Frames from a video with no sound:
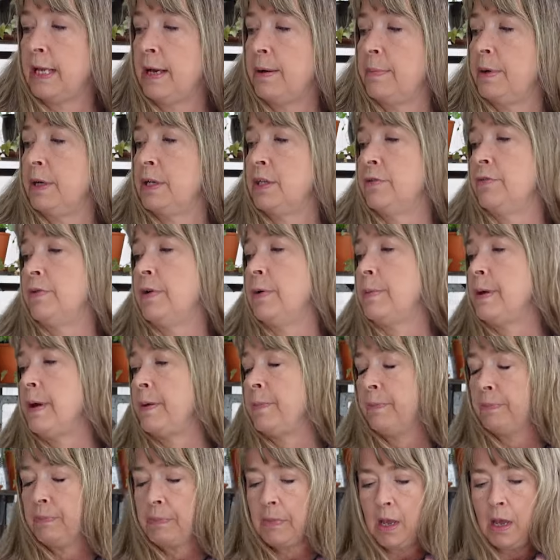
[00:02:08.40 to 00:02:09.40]
that much from it?
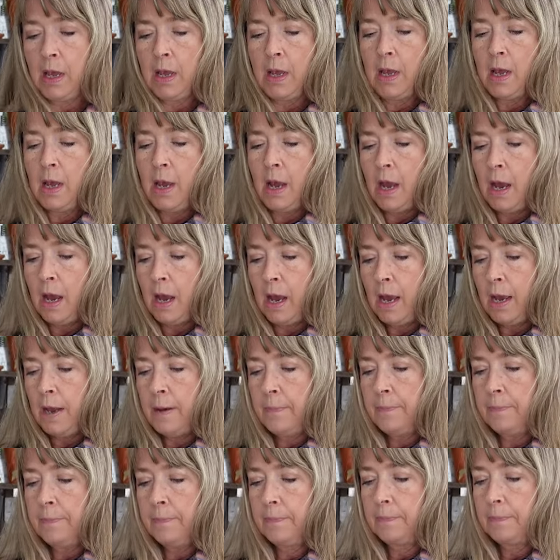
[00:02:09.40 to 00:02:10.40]

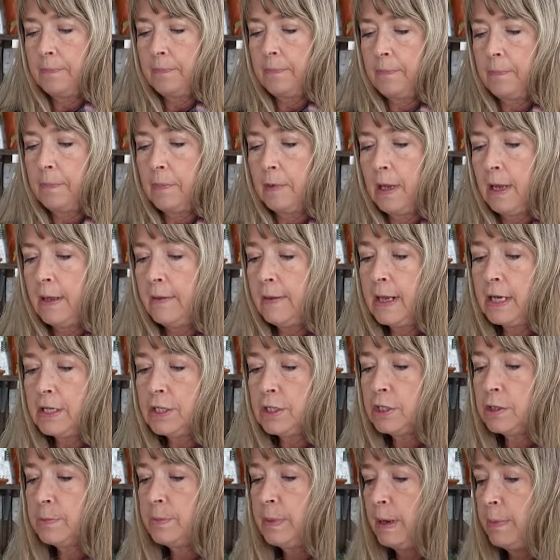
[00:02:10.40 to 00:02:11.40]
And
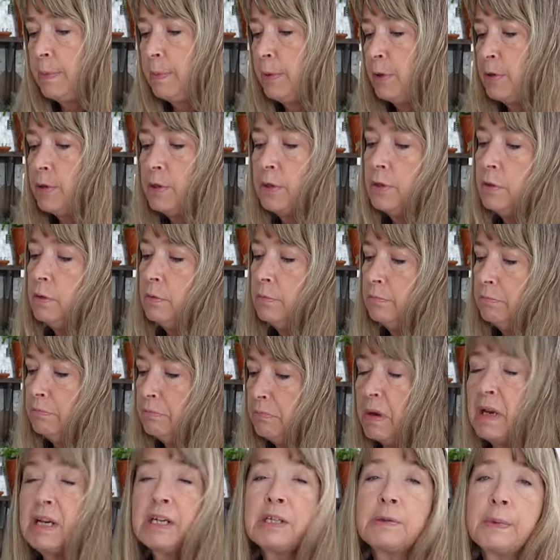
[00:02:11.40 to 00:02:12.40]
that's just my personal
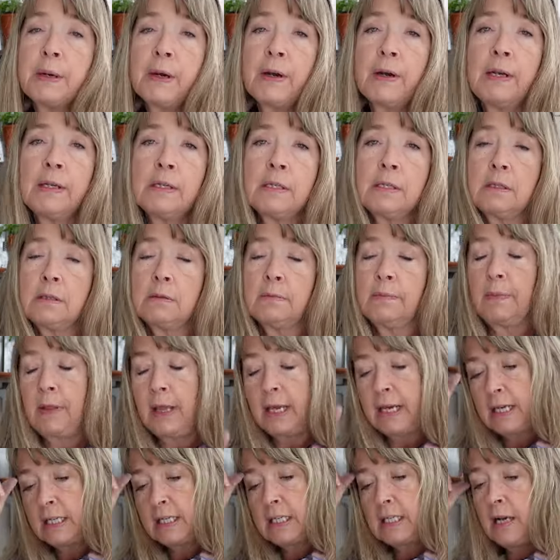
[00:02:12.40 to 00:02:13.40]
experience.
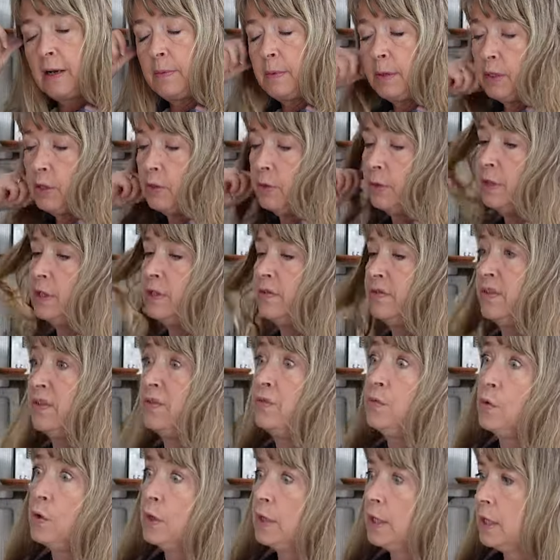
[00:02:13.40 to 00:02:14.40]
Like I said, I've been doing this for
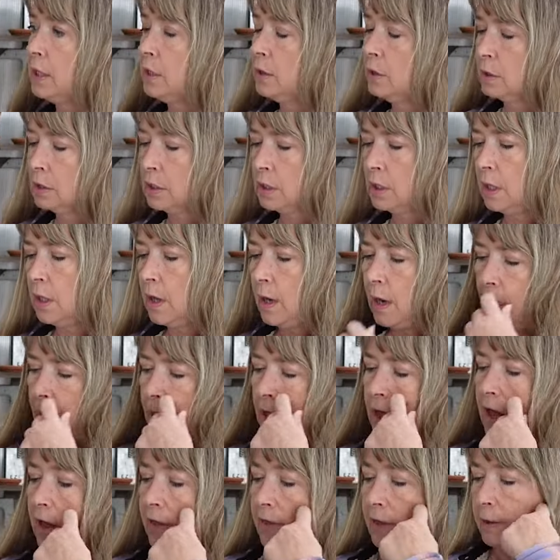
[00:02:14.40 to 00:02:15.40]
40 years.
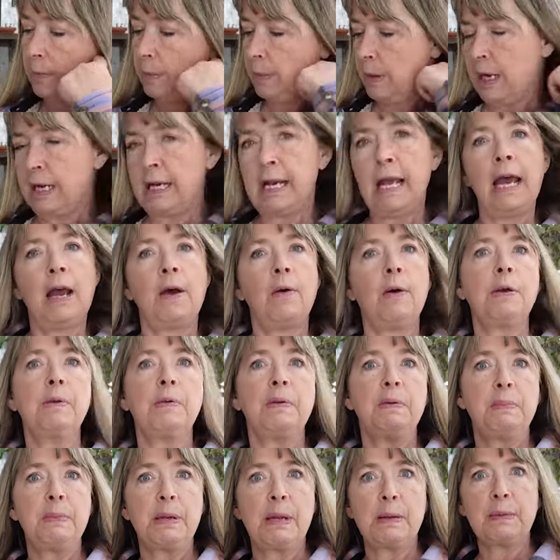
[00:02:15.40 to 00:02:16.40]
I think by now I
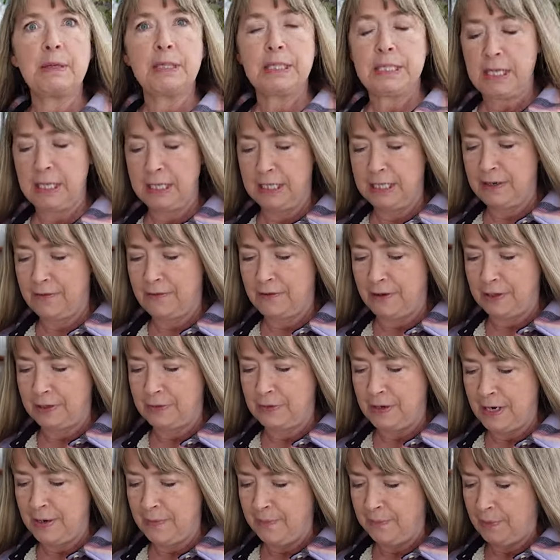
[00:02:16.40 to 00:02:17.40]
would be able to tell the difference,
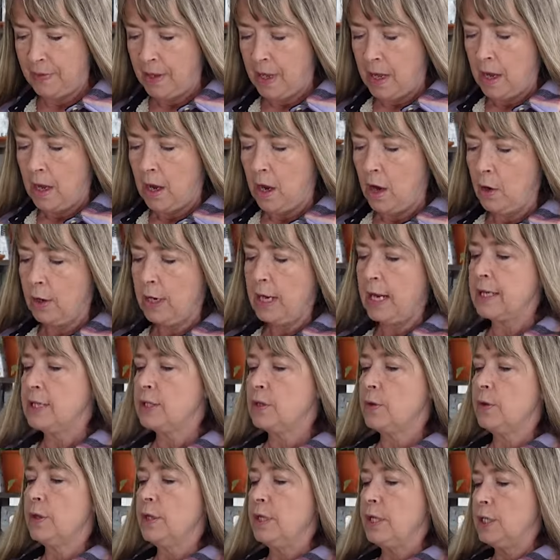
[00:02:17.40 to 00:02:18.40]
right? Okay,
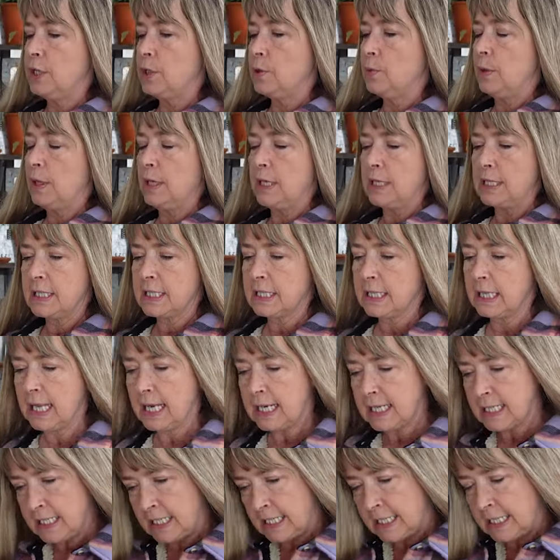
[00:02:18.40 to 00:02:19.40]
so this one is
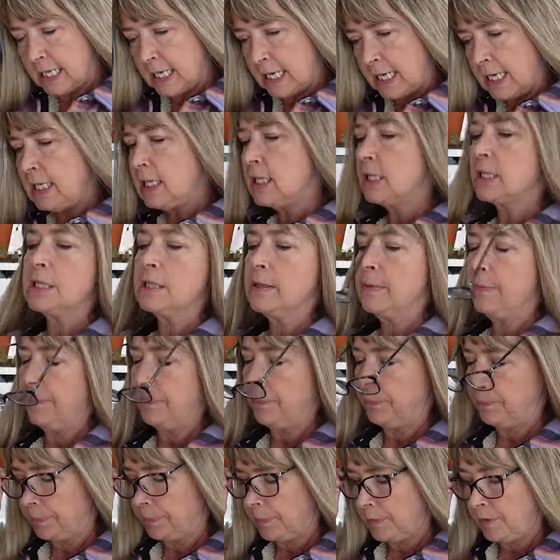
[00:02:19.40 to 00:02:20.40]
Select Seeds,
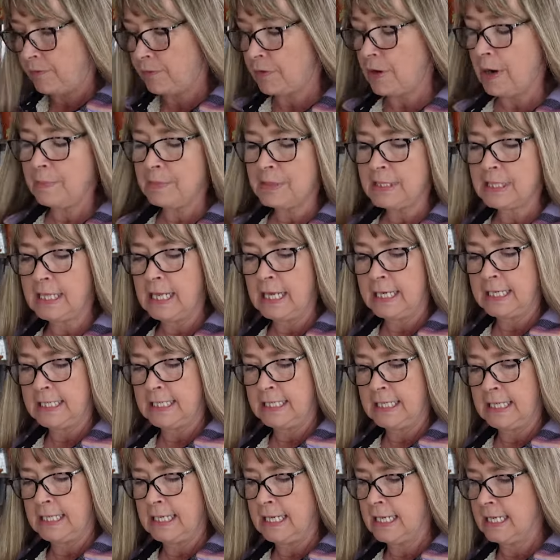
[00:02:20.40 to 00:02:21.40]
from Select
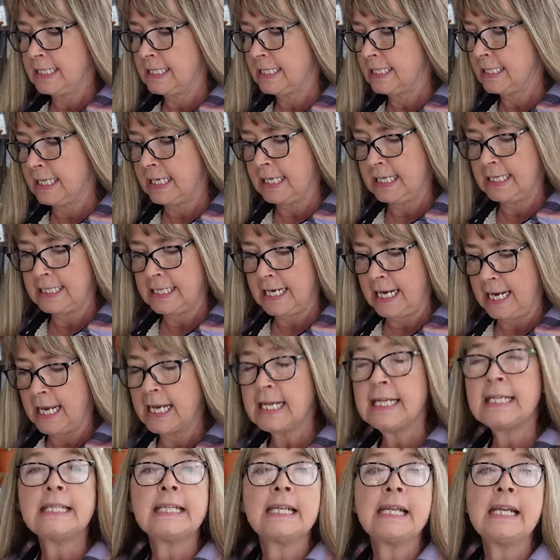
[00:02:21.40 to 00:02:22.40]
Seeds,
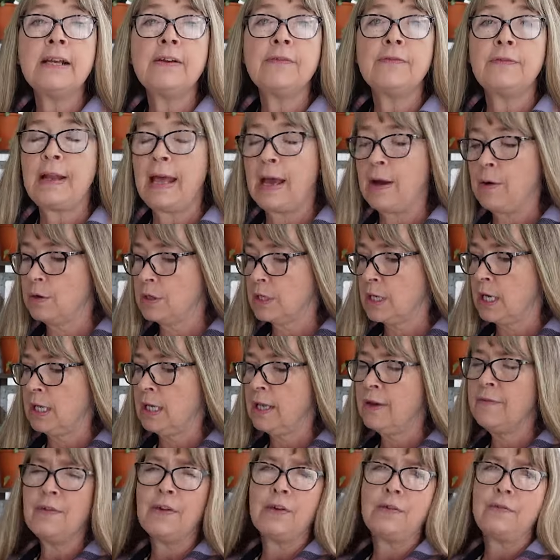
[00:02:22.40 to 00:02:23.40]
Antique Flowers. I
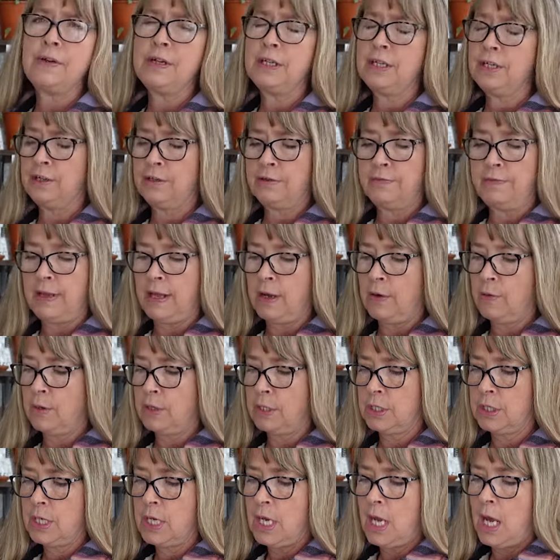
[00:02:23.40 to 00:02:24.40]
love their vintage
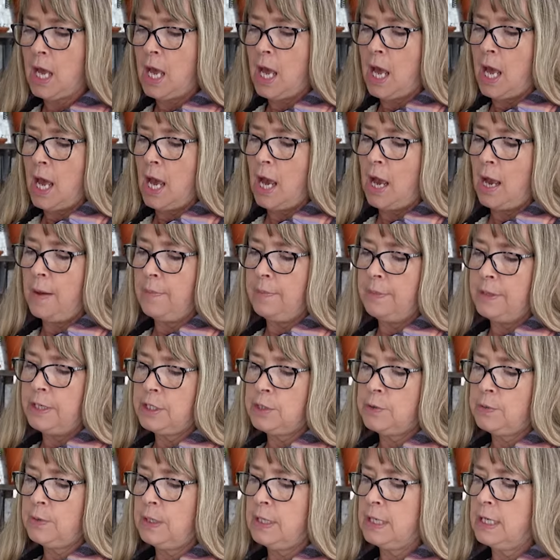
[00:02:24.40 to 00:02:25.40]
flowers.
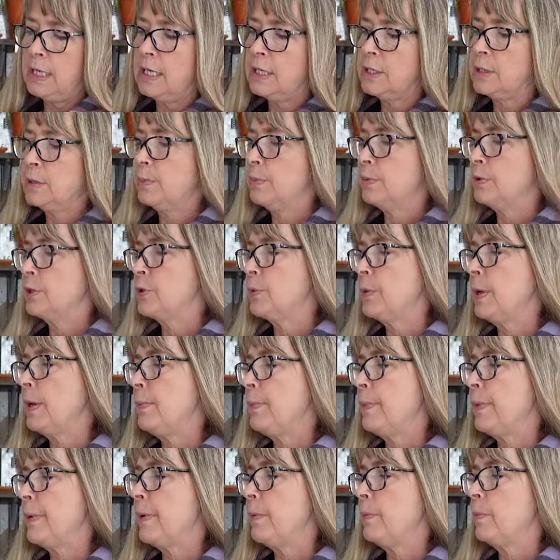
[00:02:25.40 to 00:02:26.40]
This one is
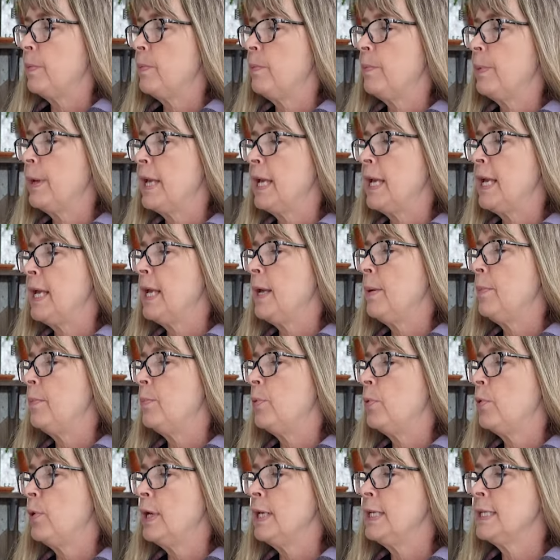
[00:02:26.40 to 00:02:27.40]
Sweet Pea
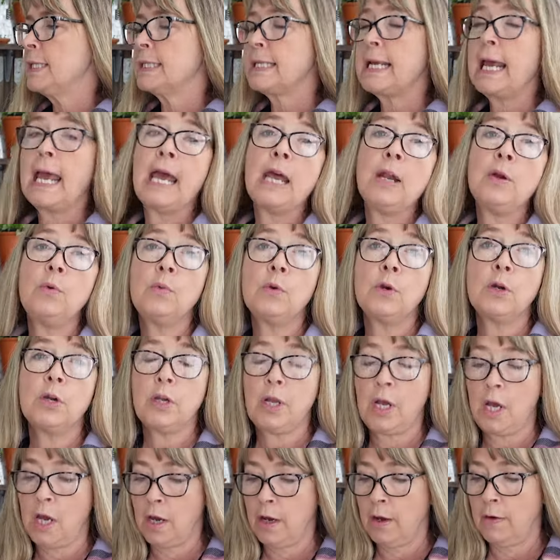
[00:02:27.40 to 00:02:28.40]
Prince
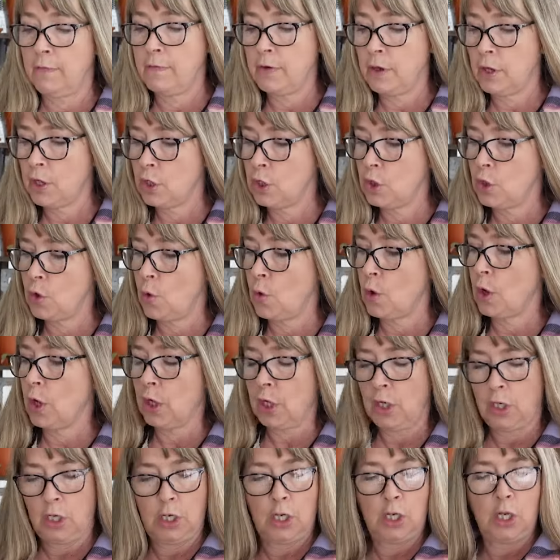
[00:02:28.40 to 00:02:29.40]
Edward of
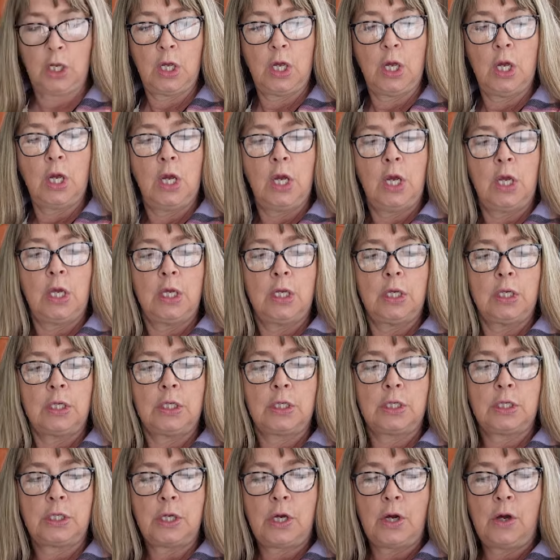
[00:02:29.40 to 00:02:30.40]
York.
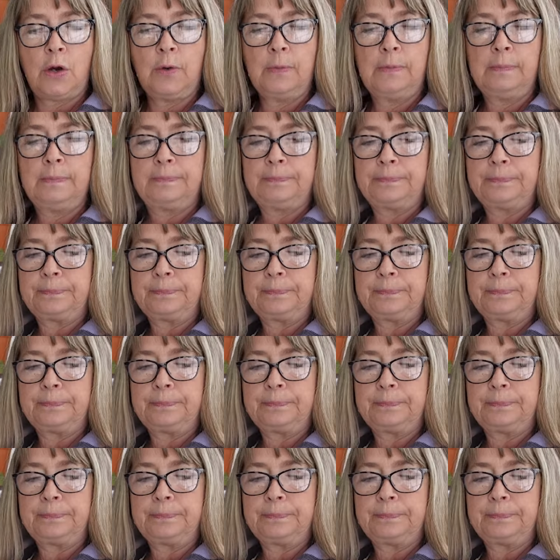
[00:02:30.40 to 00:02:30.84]
So,